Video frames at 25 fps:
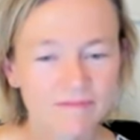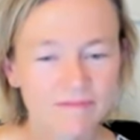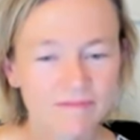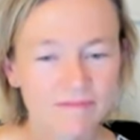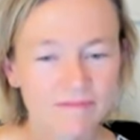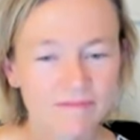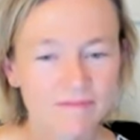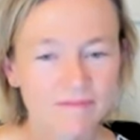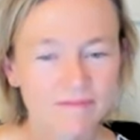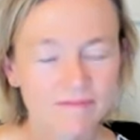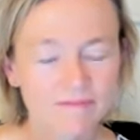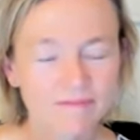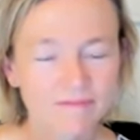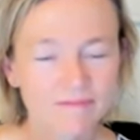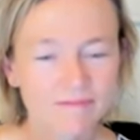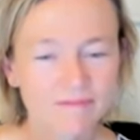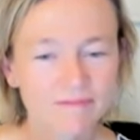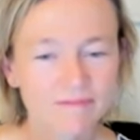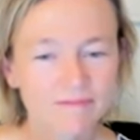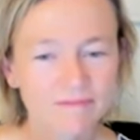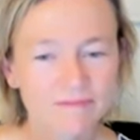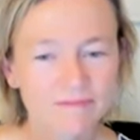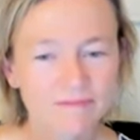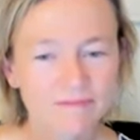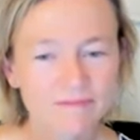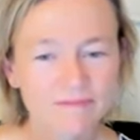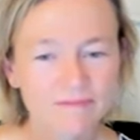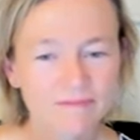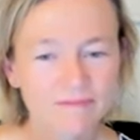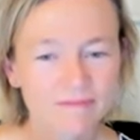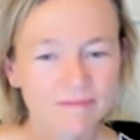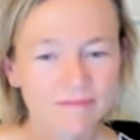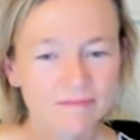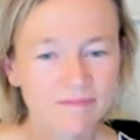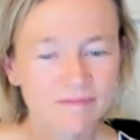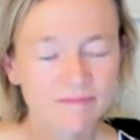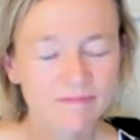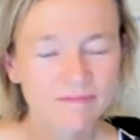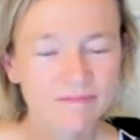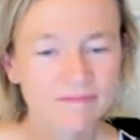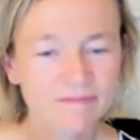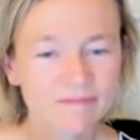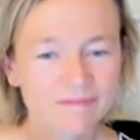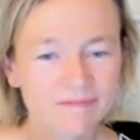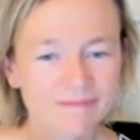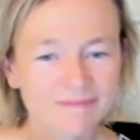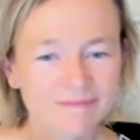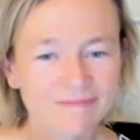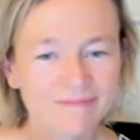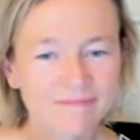
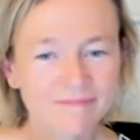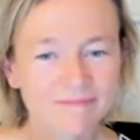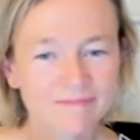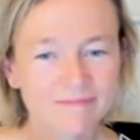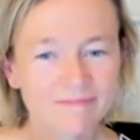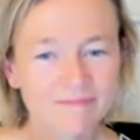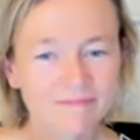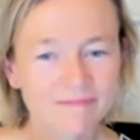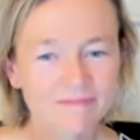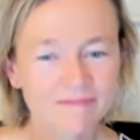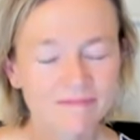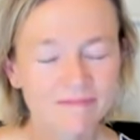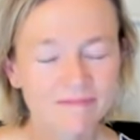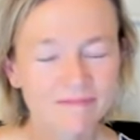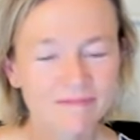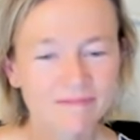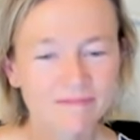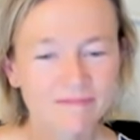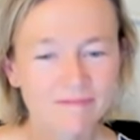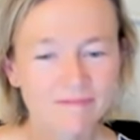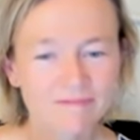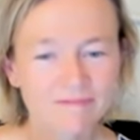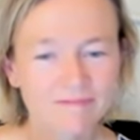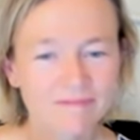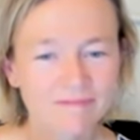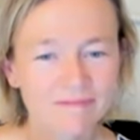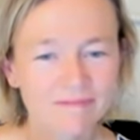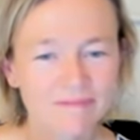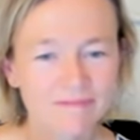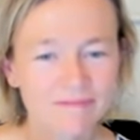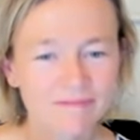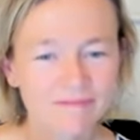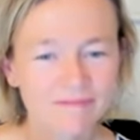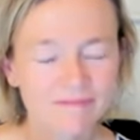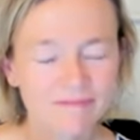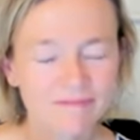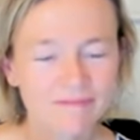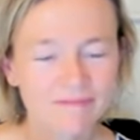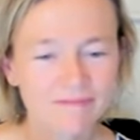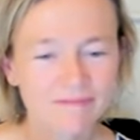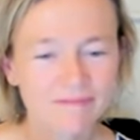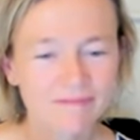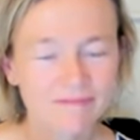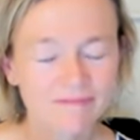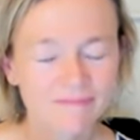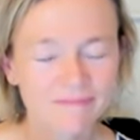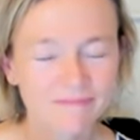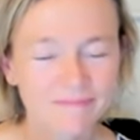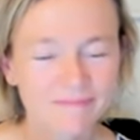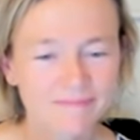
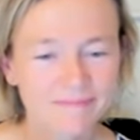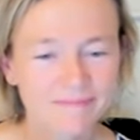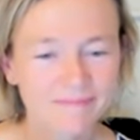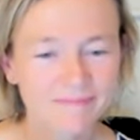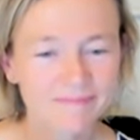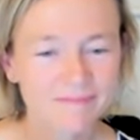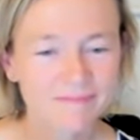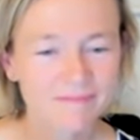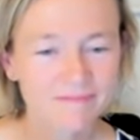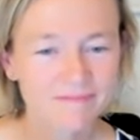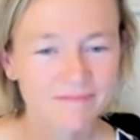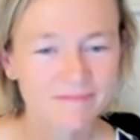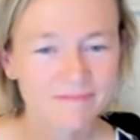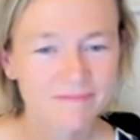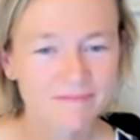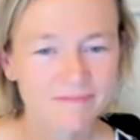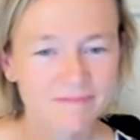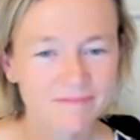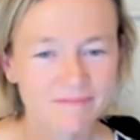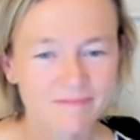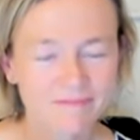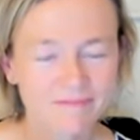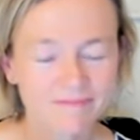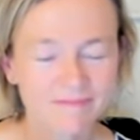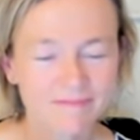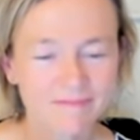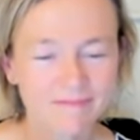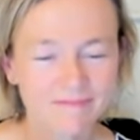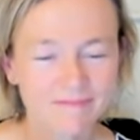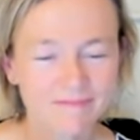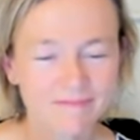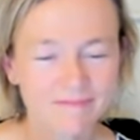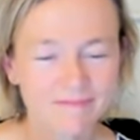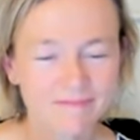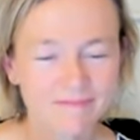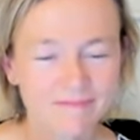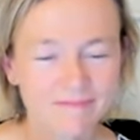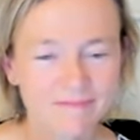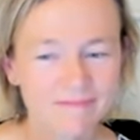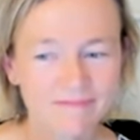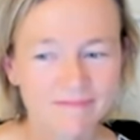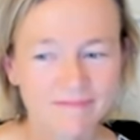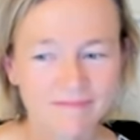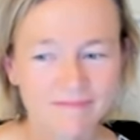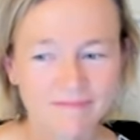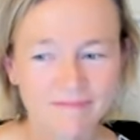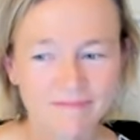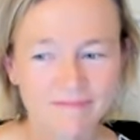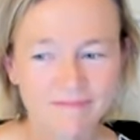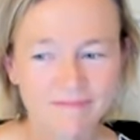
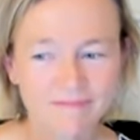(silent)